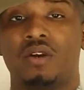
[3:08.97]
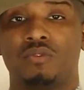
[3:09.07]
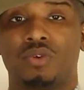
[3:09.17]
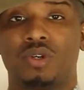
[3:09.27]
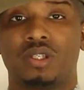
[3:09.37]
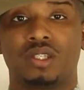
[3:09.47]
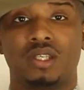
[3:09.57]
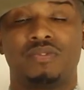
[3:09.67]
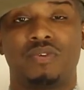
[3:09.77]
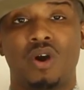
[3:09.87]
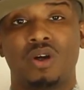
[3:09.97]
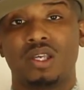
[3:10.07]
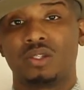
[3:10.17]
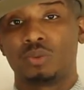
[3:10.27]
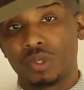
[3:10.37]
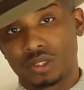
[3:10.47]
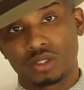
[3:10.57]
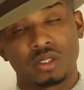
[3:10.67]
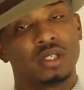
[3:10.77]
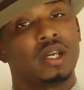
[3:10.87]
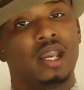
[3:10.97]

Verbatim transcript: for the fall and the winter